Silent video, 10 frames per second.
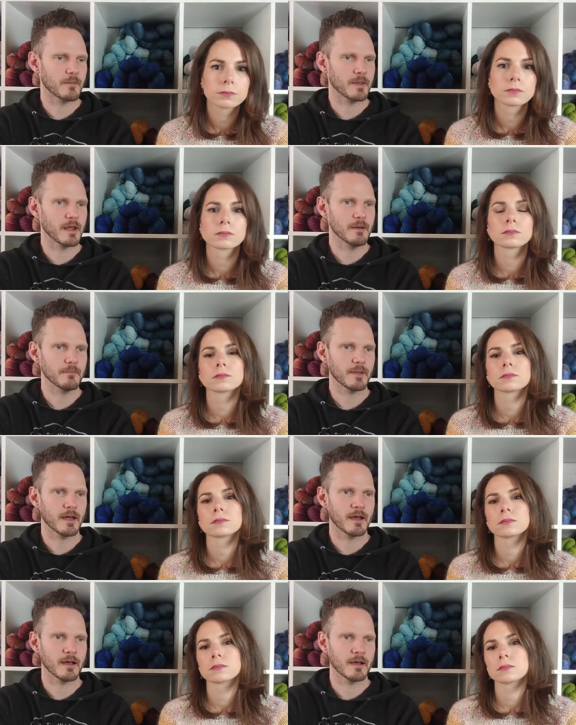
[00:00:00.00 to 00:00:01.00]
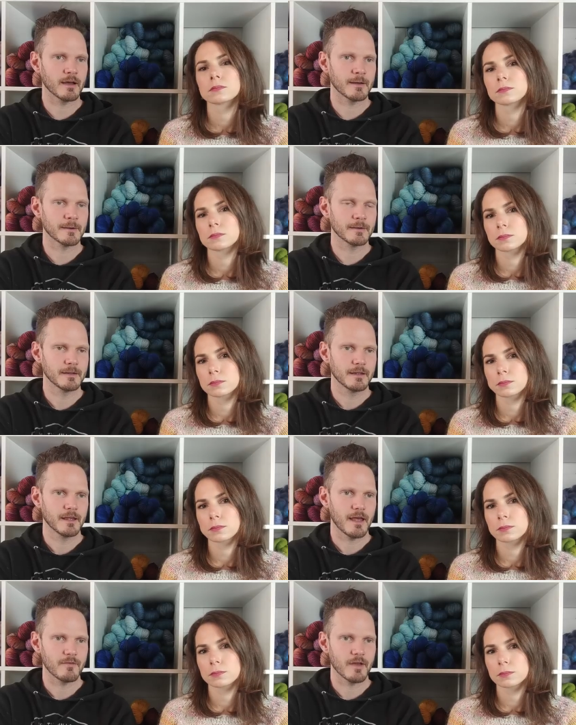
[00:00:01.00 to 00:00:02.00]
Speaker 1: coming up. Uh,
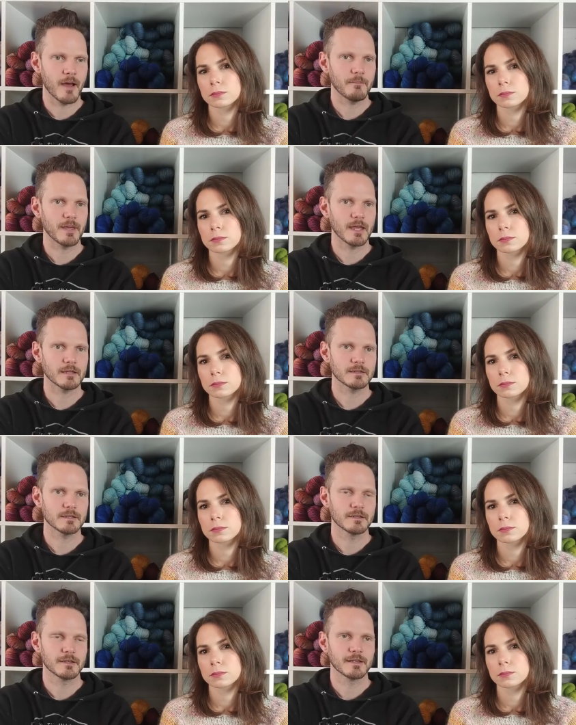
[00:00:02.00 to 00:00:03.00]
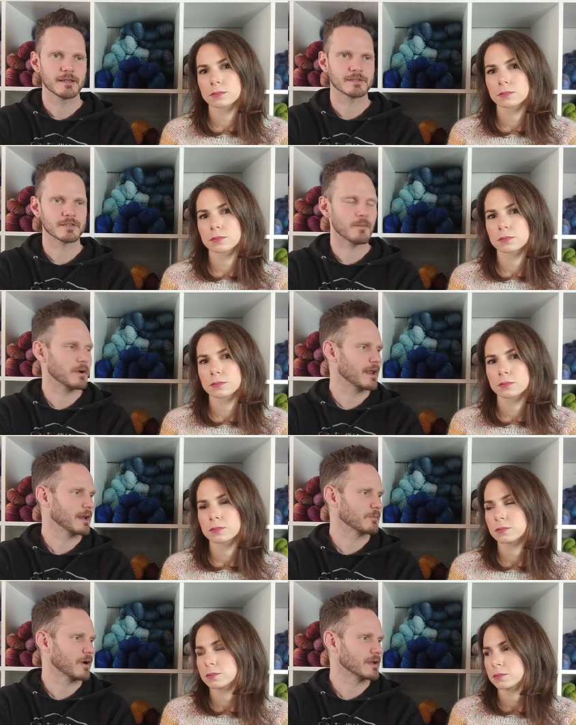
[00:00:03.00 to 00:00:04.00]
have not picked a summer
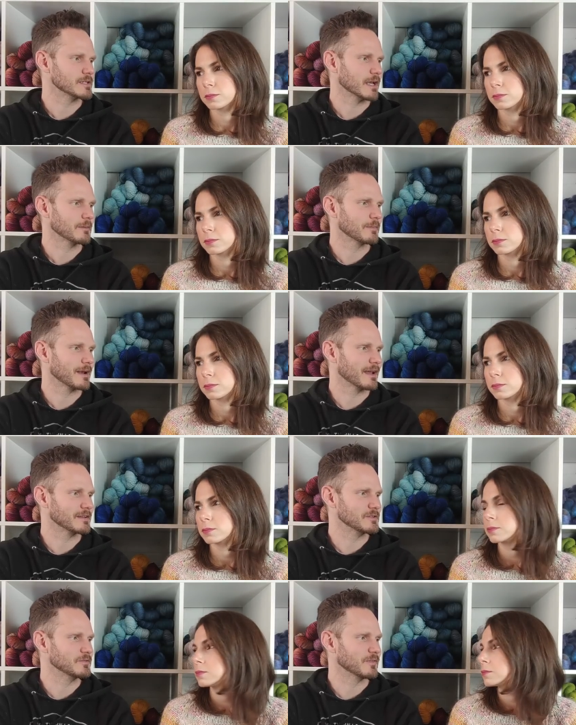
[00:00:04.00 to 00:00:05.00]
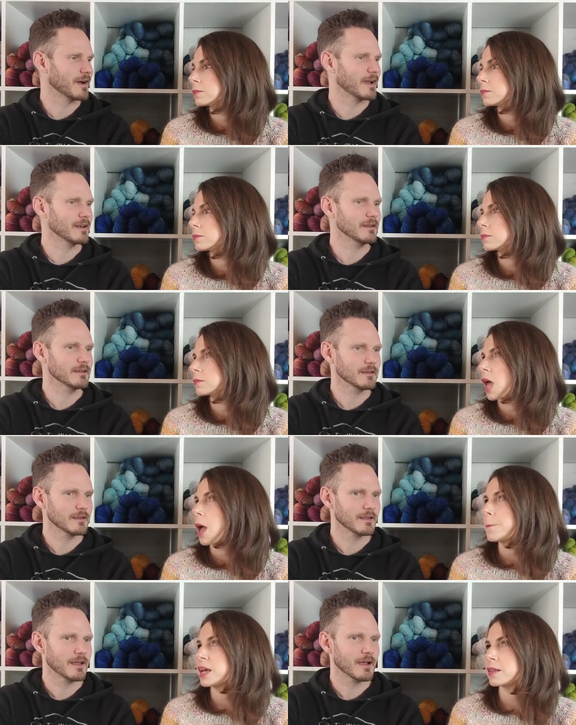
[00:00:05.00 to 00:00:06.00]
knitting project, but I do find
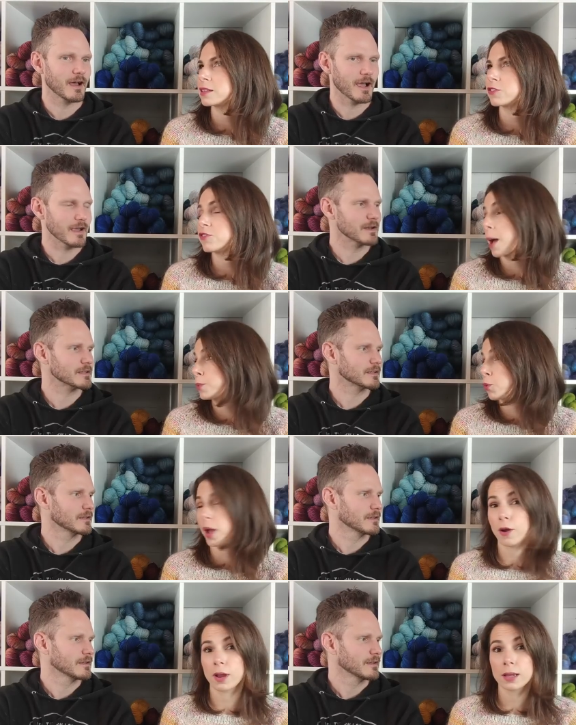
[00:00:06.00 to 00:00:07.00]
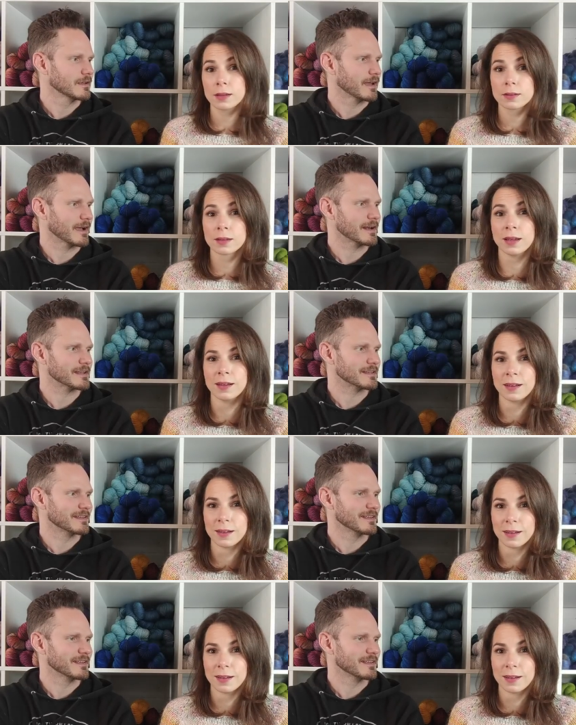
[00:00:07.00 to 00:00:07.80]
Speaker 2: because it's I gotta, February. I gotta